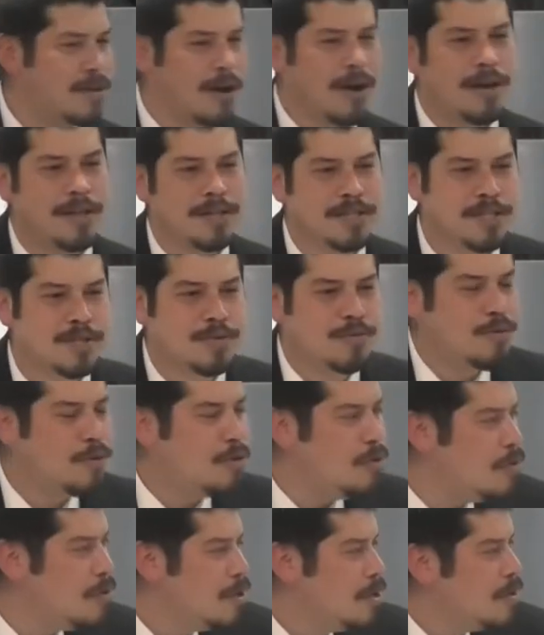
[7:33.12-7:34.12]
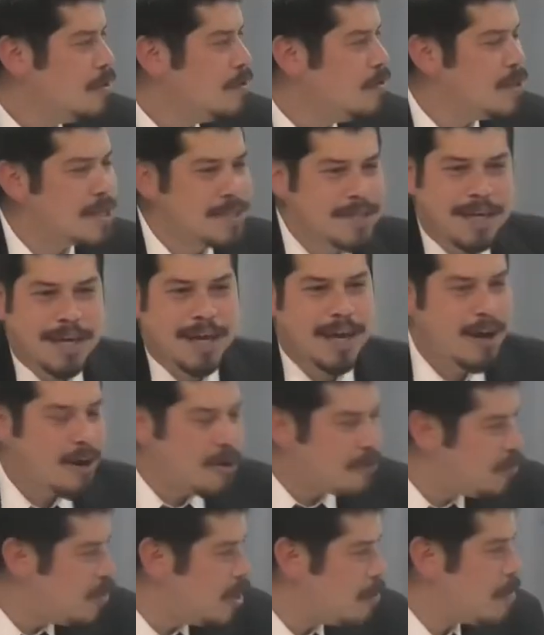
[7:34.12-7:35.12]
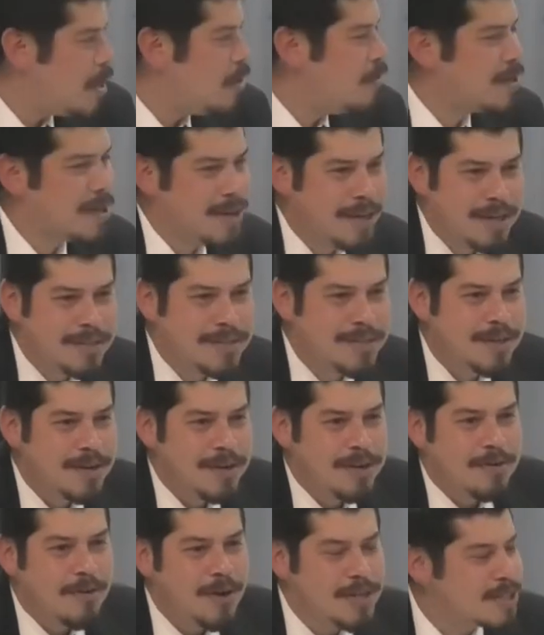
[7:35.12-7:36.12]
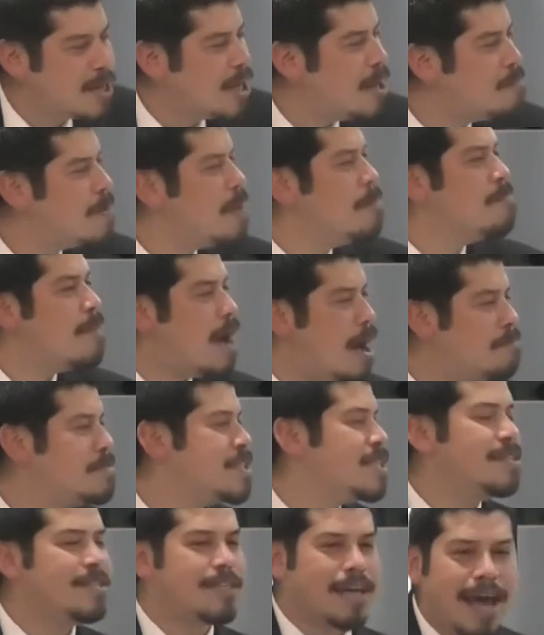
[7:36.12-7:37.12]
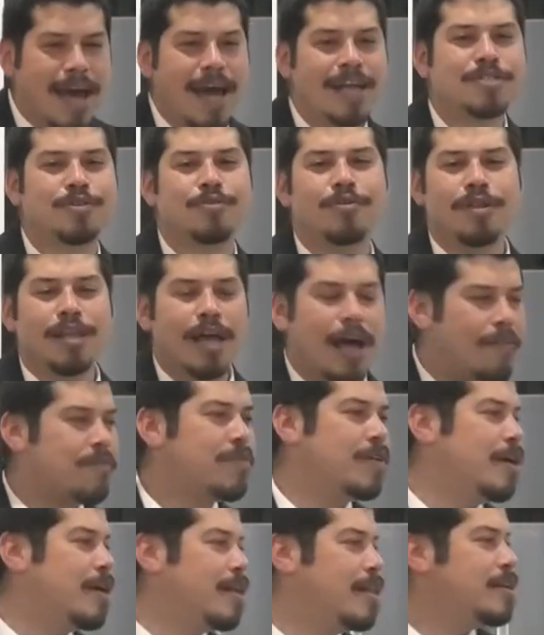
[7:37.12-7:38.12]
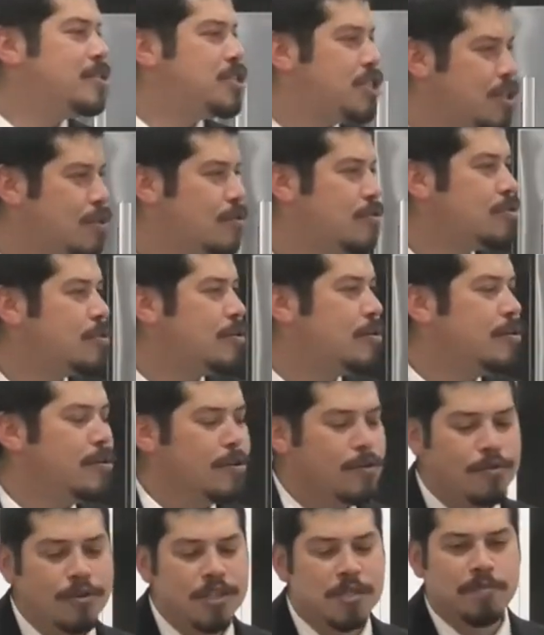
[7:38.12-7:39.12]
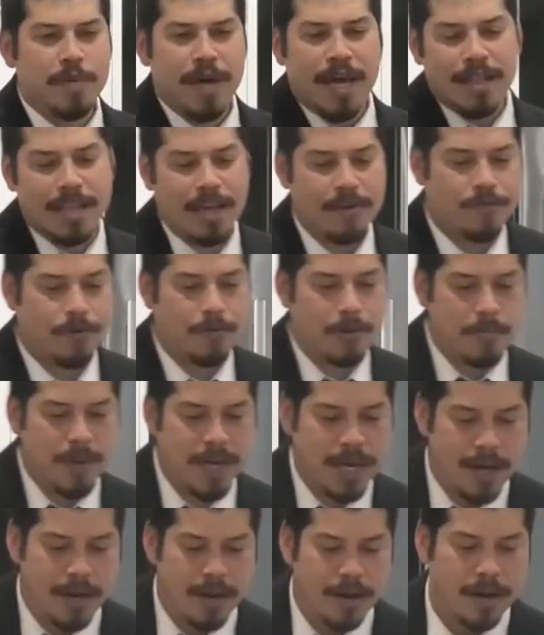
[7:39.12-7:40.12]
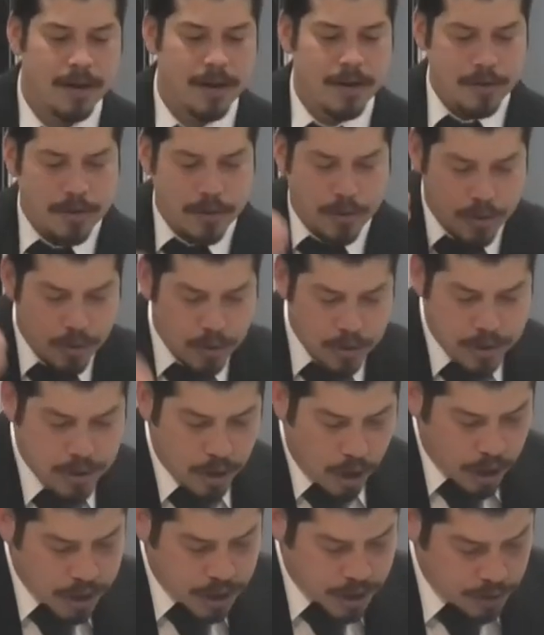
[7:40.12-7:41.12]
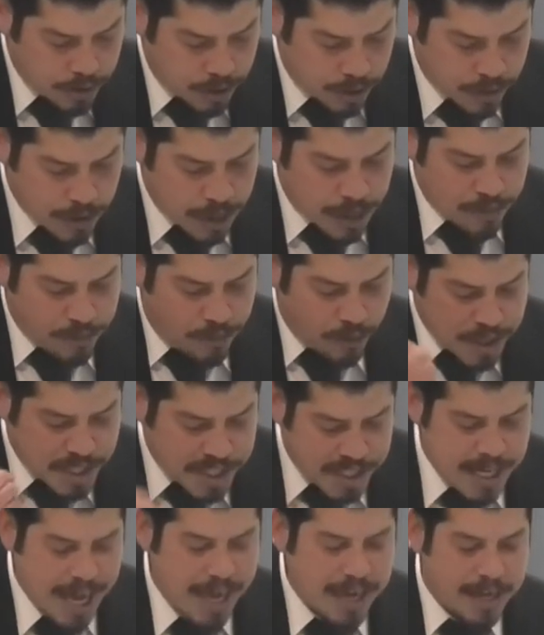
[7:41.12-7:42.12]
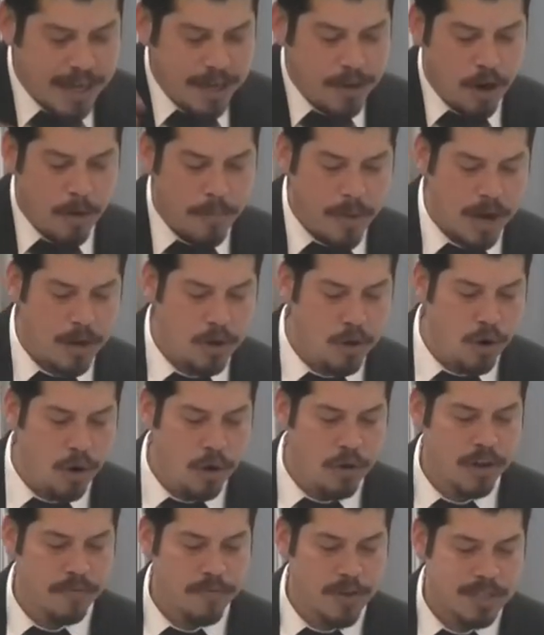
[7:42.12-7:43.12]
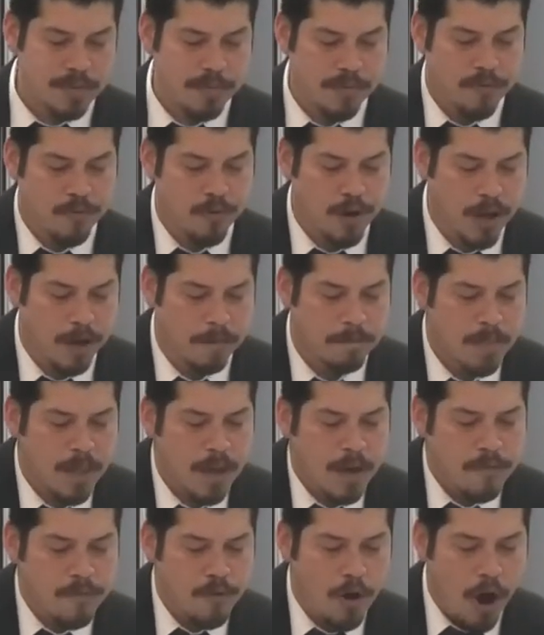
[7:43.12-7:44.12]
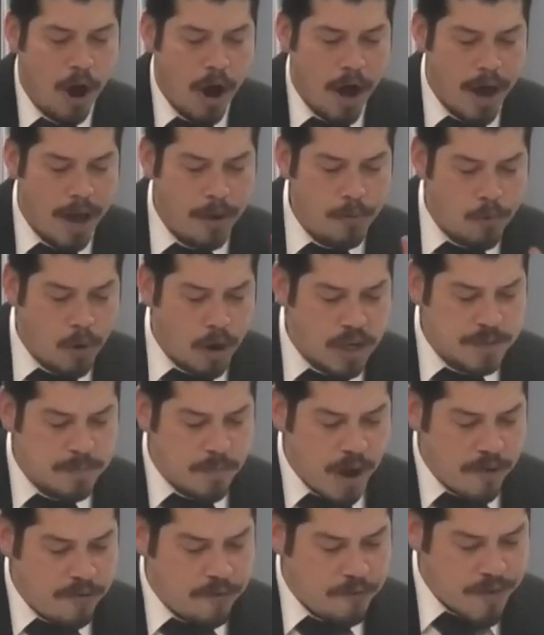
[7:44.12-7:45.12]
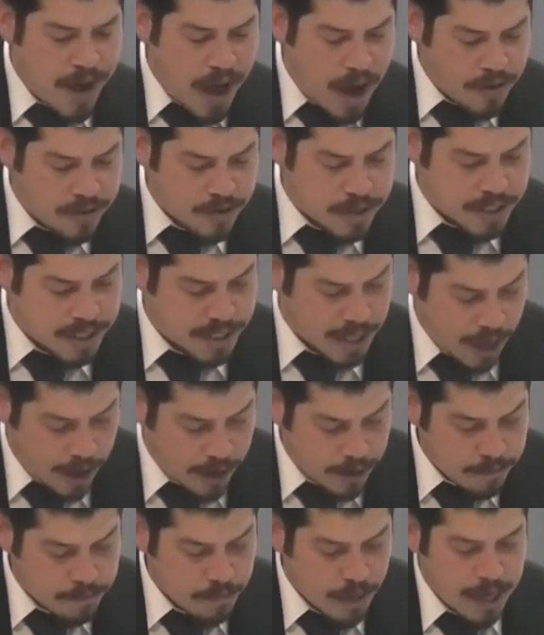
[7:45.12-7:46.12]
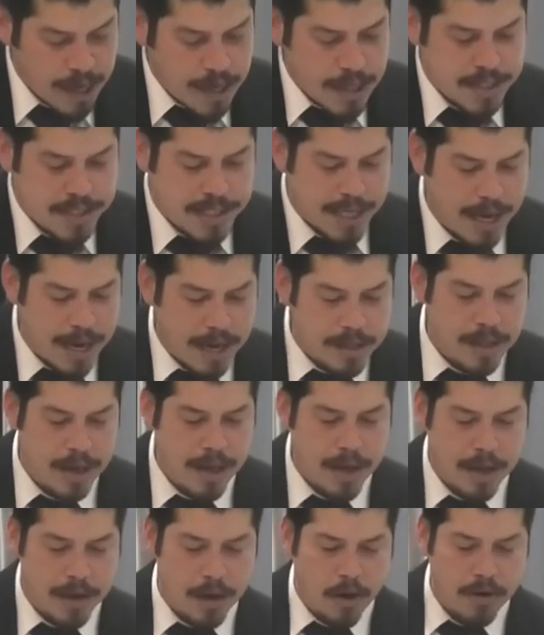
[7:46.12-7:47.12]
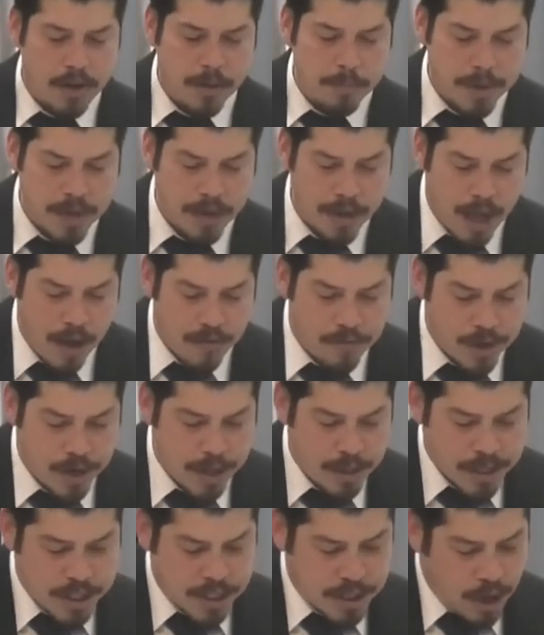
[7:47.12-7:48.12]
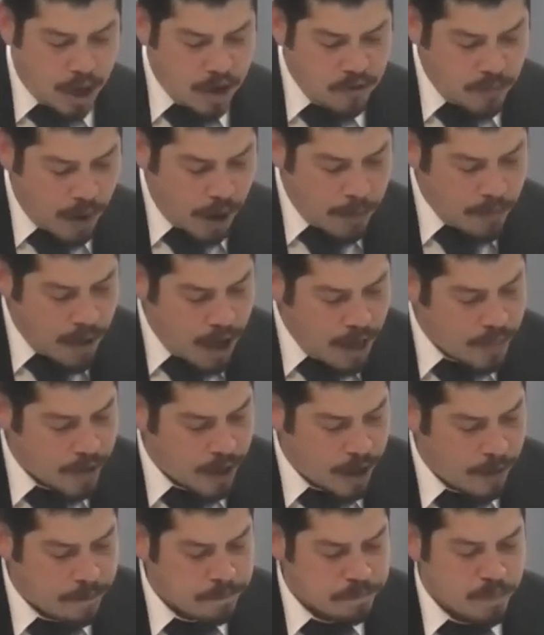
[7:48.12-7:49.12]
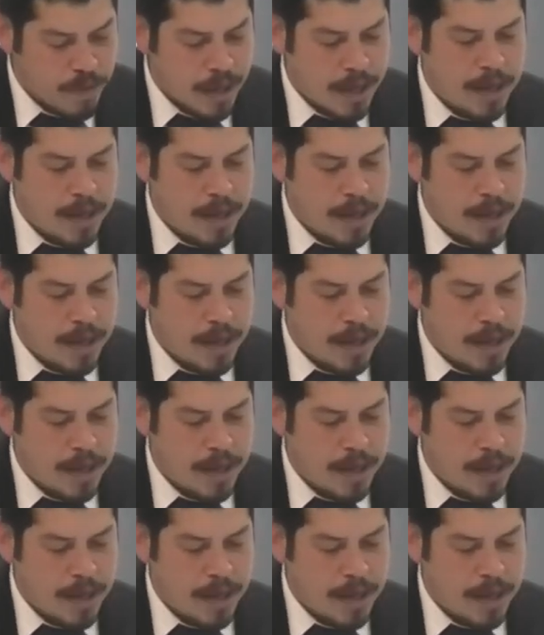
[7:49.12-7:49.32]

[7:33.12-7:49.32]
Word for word: the, in the school who doesn't care a thing about your kids? Or is it going to be mums and dads who love the, the children, who's been there from the beginning? Good doctrine. Forsake ye not my law. Look at verse number three. For I was my father's son, tender and only beloved in the sight of my mother.